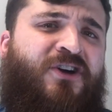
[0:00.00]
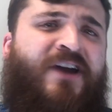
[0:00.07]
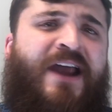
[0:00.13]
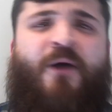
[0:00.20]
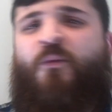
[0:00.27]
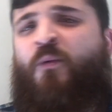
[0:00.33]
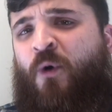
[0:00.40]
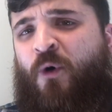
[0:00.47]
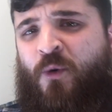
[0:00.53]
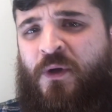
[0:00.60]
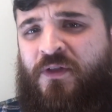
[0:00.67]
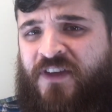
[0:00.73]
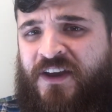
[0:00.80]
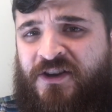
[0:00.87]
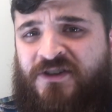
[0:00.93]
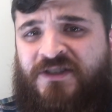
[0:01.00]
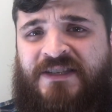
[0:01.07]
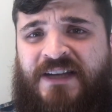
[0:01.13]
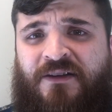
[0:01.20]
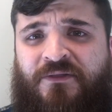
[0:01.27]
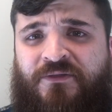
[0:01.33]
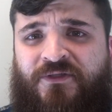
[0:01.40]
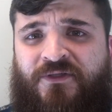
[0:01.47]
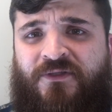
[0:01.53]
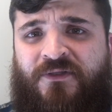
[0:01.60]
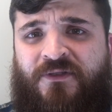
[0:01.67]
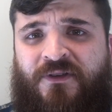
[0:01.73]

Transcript: are at war within yourselves?"